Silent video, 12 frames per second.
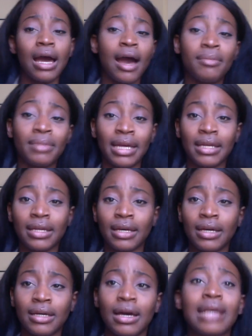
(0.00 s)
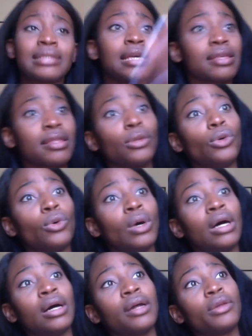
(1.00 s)
I'm like, I say to the
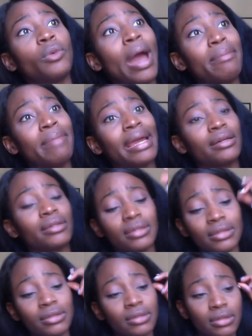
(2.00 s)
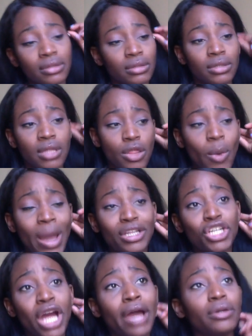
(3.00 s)
little the white man, the white
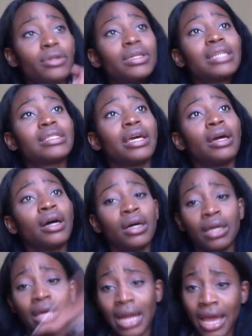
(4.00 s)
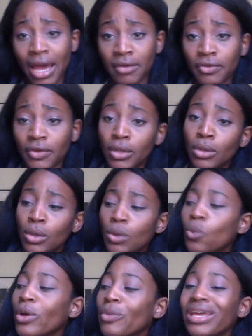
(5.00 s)
child, I say, can
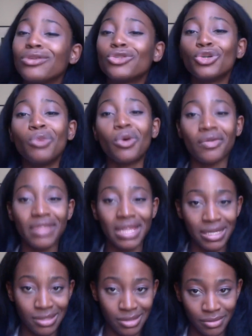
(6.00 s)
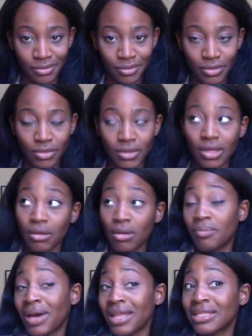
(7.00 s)
we get 2 more of these?
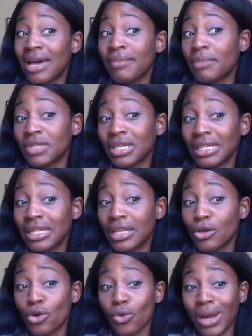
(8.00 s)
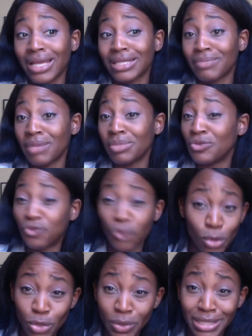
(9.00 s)
By the time I'm done eating, Greg is maybe
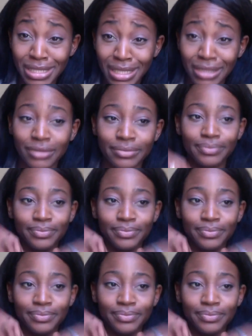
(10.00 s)
4 drinks in.